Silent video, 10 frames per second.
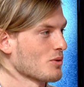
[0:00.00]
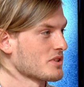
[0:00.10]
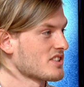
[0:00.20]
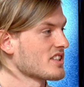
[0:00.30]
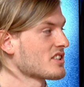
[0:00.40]
we
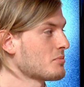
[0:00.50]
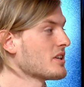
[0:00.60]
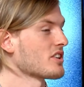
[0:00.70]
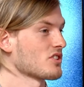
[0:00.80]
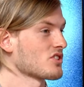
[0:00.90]
seek to be
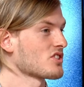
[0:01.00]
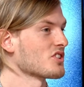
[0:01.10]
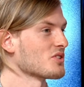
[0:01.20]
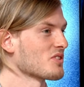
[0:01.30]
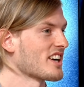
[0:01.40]

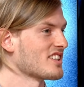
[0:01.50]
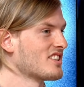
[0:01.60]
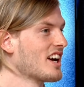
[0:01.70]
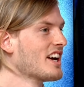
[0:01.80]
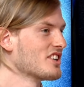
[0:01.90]
understood, right?
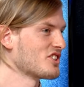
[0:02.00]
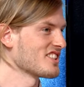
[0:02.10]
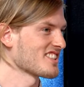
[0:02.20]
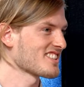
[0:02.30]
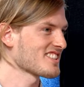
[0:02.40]

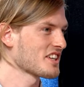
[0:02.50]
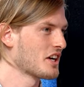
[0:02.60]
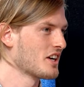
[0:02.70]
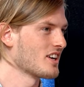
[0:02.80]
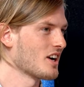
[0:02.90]
Jesus,
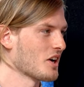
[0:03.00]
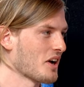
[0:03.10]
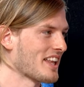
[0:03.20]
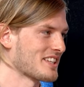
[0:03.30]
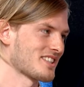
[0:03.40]

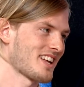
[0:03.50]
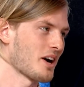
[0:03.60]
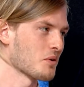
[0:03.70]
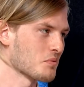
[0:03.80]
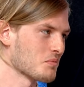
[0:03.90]
at least
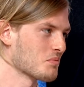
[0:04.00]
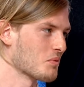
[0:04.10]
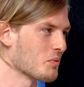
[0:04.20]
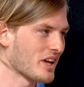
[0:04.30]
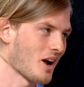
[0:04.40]
how
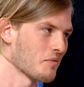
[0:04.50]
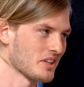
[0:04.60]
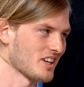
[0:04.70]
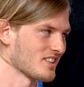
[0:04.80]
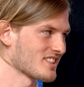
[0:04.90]
we
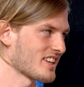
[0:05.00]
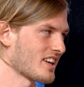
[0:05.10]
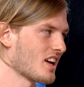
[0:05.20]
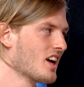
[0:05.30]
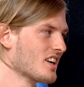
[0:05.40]
commonly
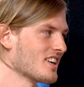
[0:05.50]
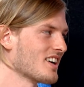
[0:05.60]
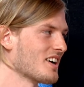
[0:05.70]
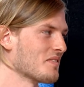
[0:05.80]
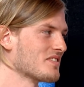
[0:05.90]
understand,
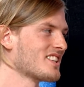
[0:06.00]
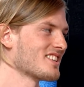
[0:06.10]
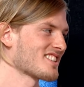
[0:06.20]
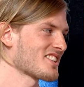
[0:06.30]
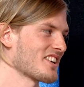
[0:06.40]

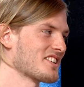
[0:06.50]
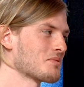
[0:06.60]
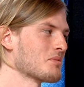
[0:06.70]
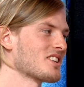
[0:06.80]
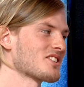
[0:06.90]
didn't start his
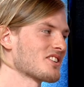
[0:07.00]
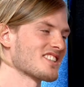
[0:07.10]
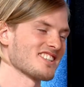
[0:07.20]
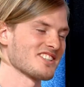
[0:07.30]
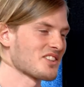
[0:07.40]
ministry
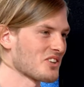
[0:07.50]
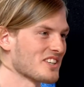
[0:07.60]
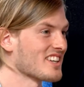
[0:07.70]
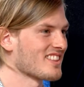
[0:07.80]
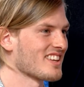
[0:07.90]
until his
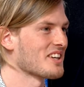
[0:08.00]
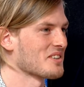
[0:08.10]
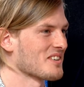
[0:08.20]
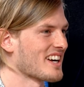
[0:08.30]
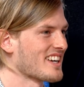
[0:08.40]
30th year,
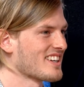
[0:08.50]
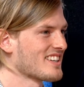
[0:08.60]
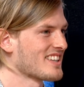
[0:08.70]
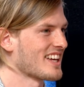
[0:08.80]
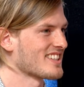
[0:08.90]
right?
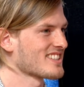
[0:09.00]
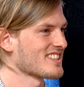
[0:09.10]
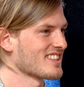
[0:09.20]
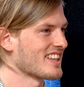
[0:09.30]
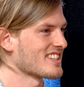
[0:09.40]

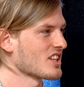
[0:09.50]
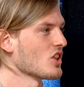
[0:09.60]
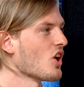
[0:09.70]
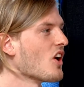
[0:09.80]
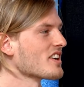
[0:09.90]
That's a
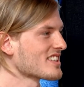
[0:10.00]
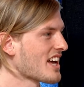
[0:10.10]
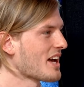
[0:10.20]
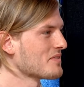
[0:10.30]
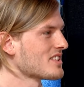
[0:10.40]
long
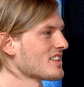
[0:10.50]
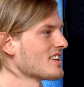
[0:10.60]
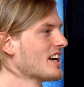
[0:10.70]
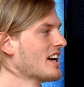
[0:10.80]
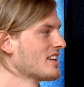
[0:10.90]
time to
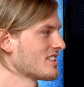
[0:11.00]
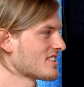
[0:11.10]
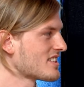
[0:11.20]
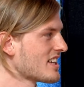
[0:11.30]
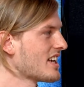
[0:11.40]

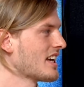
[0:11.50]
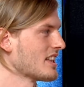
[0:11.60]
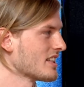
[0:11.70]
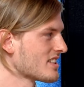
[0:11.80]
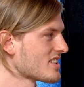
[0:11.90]
sit
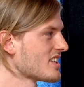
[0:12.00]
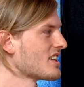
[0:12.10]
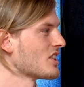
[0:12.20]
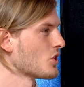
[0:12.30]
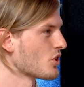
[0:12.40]
and listen
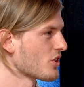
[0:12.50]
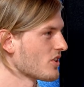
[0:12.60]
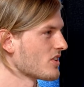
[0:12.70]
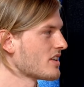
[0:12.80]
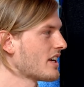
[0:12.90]
and
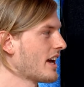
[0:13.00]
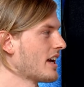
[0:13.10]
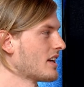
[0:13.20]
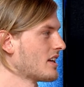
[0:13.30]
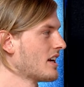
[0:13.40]
learn and